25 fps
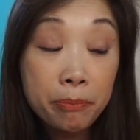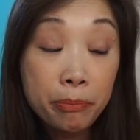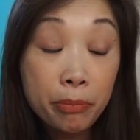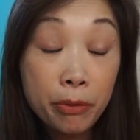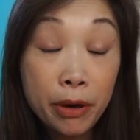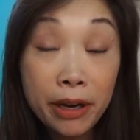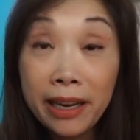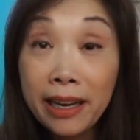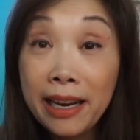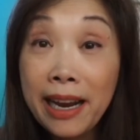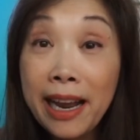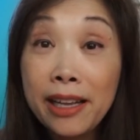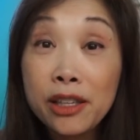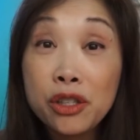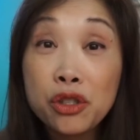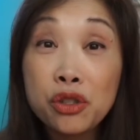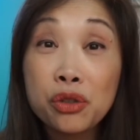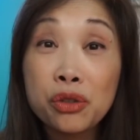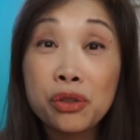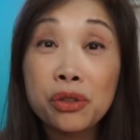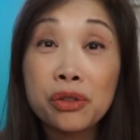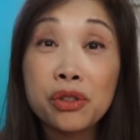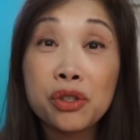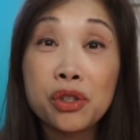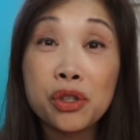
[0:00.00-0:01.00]
bring an
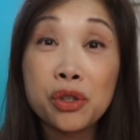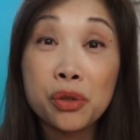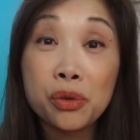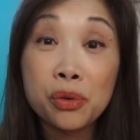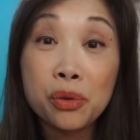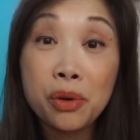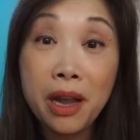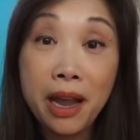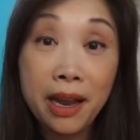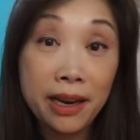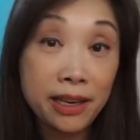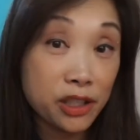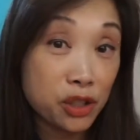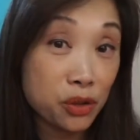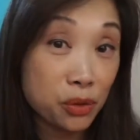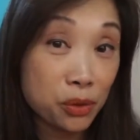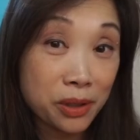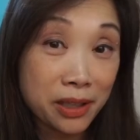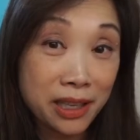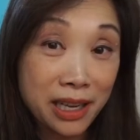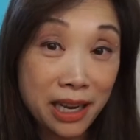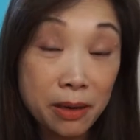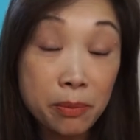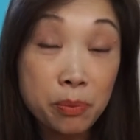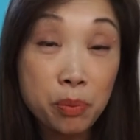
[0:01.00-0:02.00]
answer to any sort
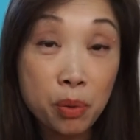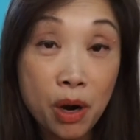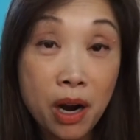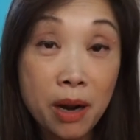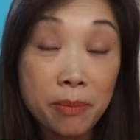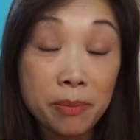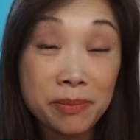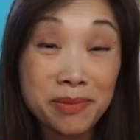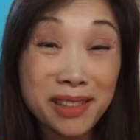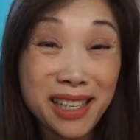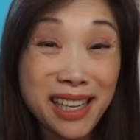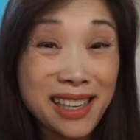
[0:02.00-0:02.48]
of gut problems.